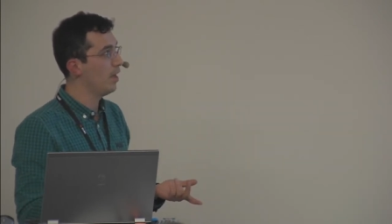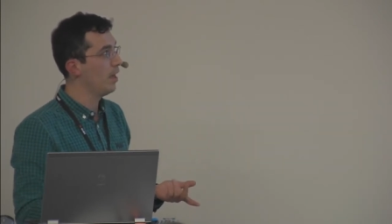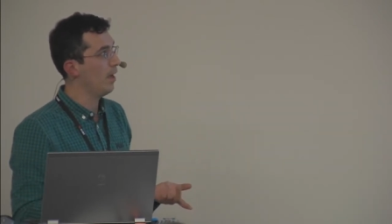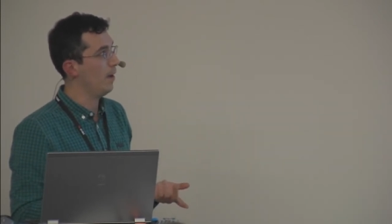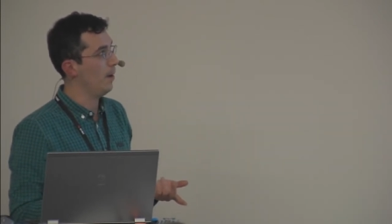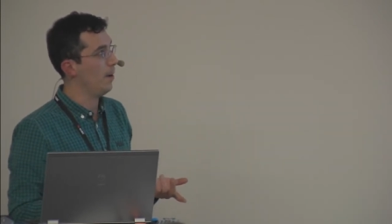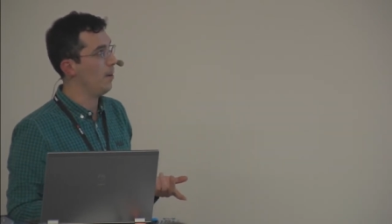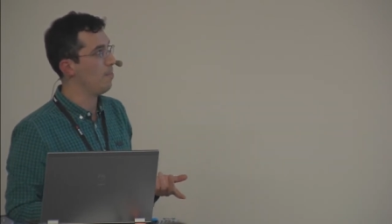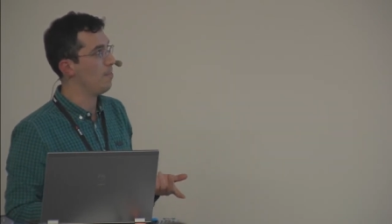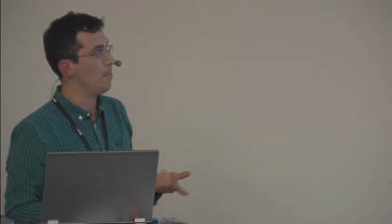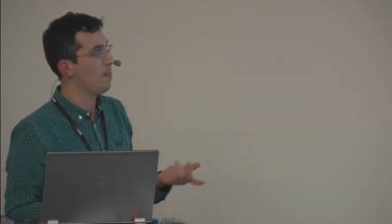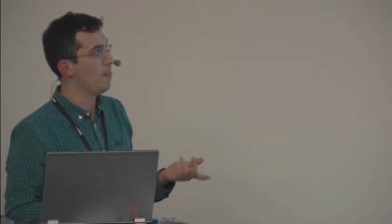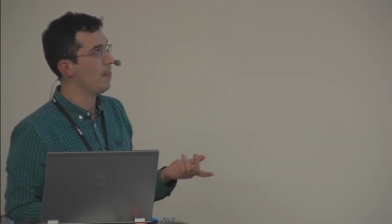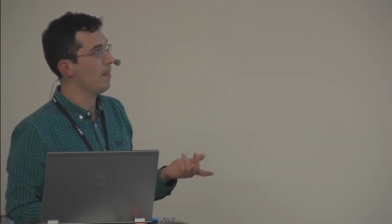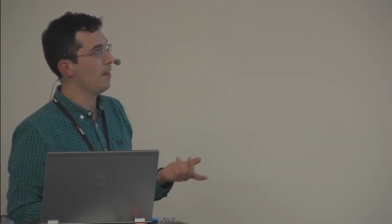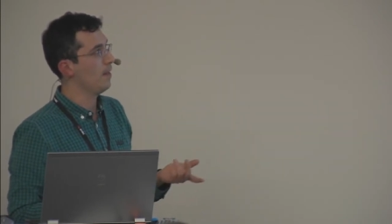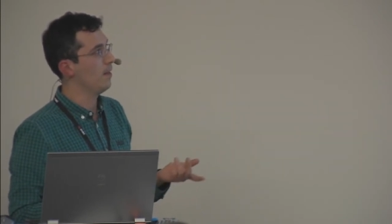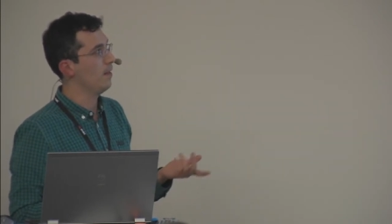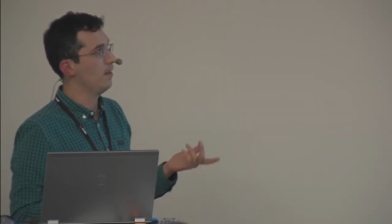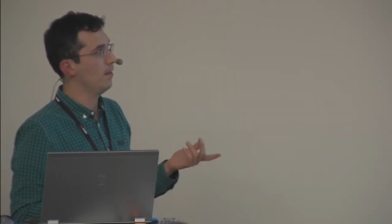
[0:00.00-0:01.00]
um,
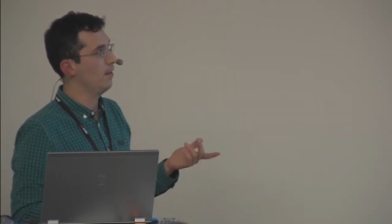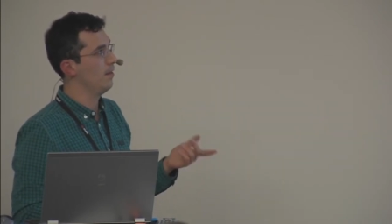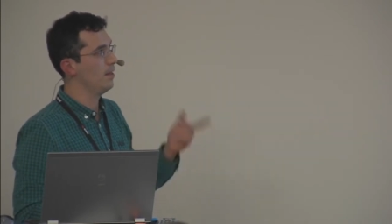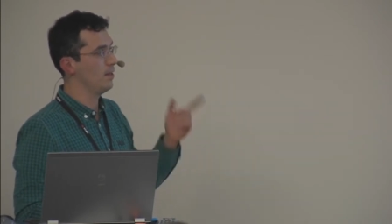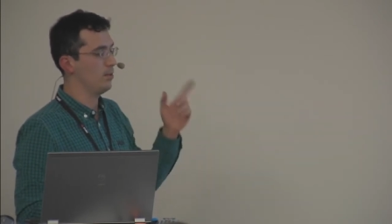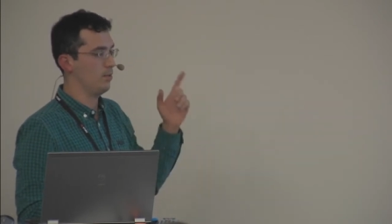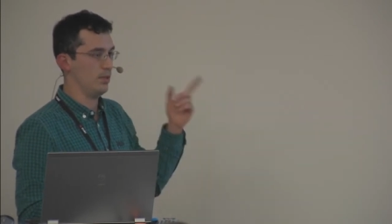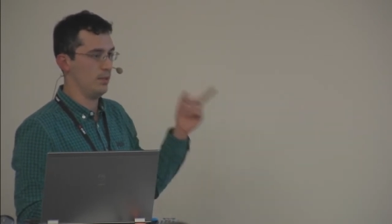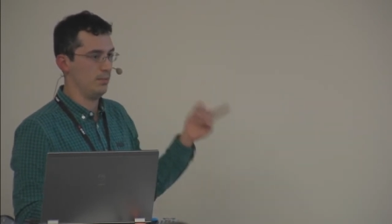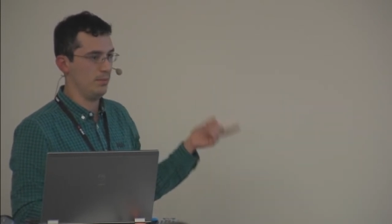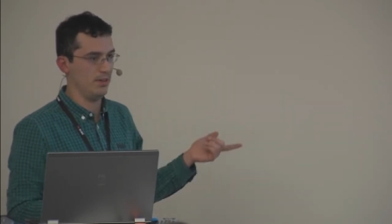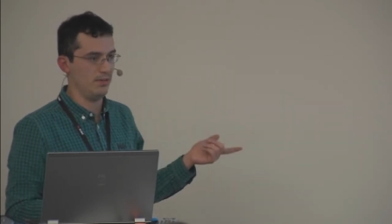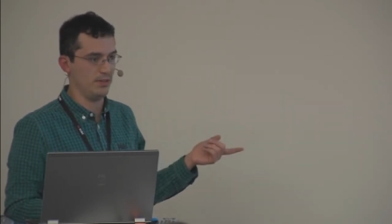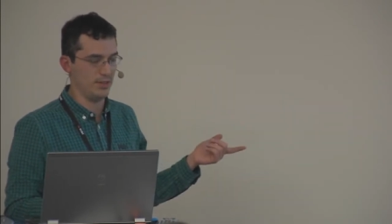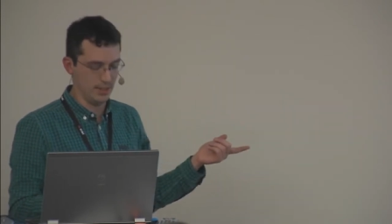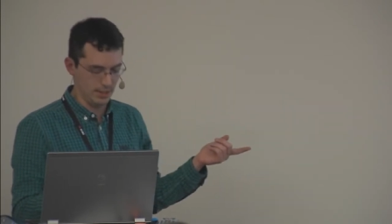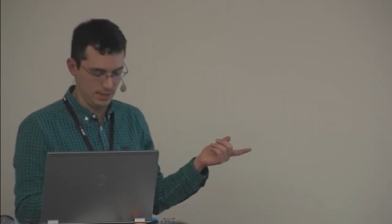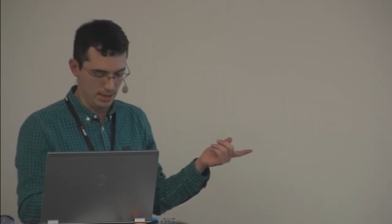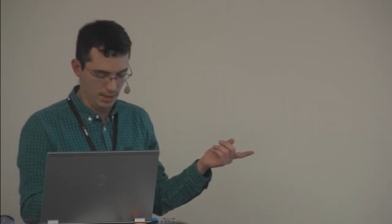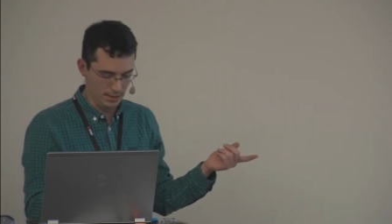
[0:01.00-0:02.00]
this was a bit of a
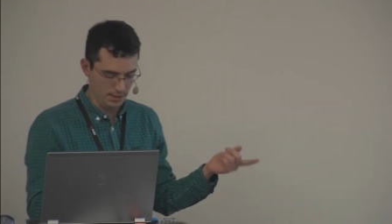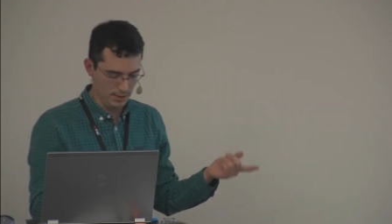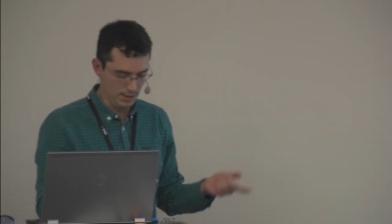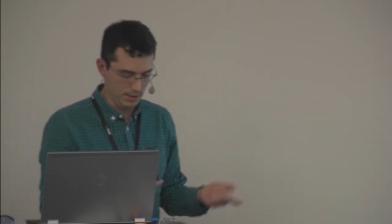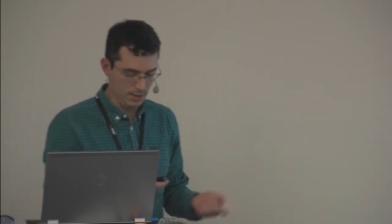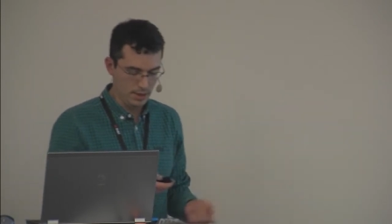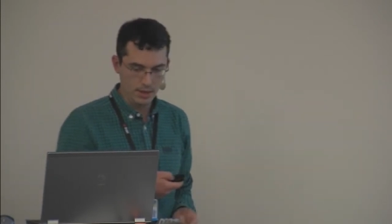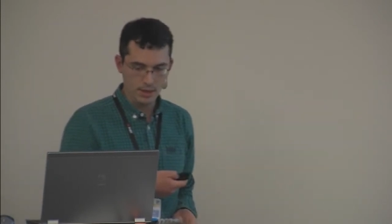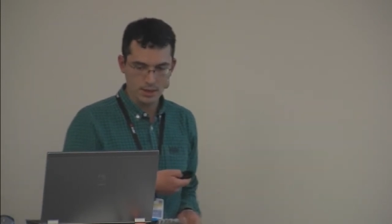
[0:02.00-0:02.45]
disaster.